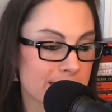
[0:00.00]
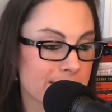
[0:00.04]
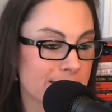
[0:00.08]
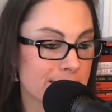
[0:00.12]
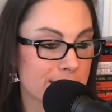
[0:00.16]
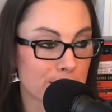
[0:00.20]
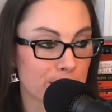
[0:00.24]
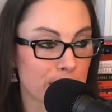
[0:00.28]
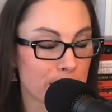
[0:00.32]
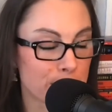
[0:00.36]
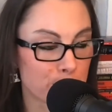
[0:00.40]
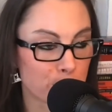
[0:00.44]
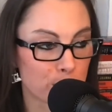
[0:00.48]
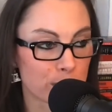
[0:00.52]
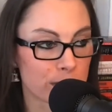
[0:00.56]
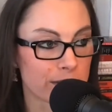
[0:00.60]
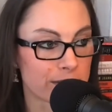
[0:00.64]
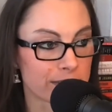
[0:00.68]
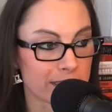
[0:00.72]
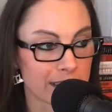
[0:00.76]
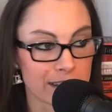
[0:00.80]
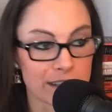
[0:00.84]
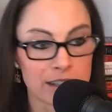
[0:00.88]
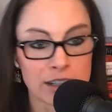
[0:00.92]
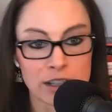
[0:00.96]
is to my point of
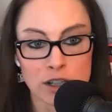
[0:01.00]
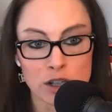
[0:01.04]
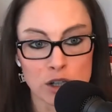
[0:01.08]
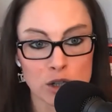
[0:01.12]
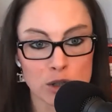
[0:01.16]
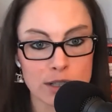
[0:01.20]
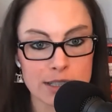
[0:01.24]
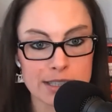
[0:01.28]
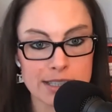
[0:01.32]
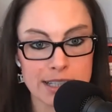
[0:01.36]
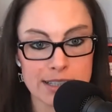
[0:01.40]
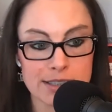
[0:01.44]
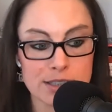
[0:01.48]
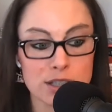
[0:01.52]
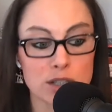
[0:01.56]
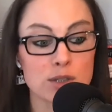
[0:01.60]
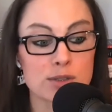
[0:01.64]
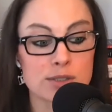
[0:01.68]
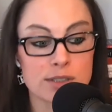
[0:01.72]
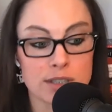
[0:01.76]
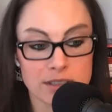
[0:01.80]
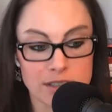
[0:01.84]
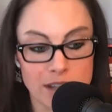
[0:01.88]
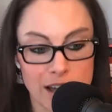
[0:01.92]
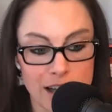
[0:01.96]
the earnings things we used
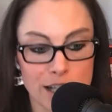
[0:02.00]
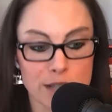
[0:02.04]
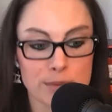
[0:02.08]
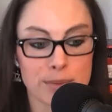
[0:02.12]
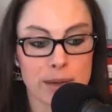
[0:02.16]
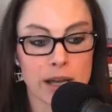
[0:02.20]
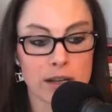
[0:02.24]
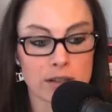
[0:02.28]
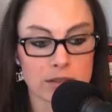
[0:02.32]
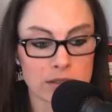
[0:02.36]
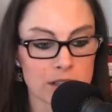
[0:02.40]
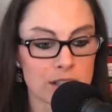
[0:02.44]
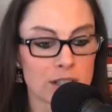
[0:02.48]
to talk about,